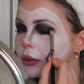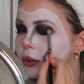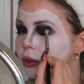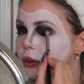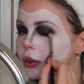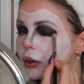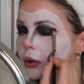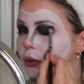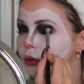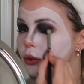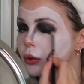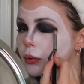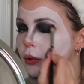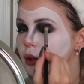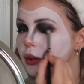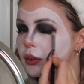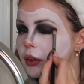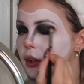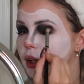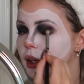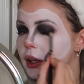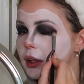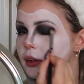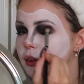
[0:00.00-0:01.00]
just go towards
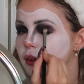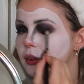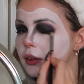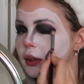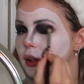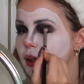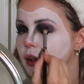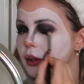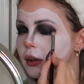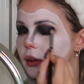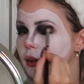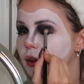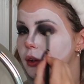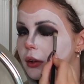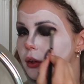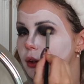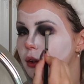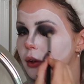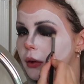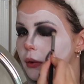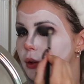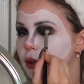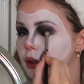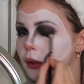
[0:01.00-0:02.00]
the end here,
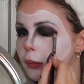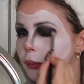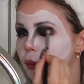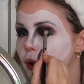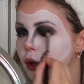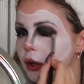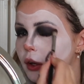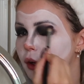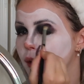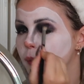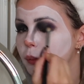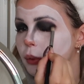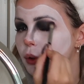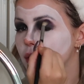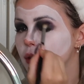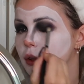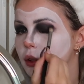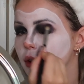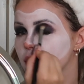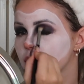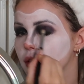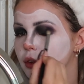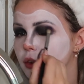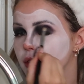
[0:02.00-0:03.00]
the purple.
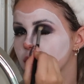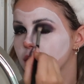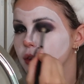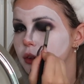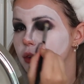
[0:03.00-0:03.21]
No,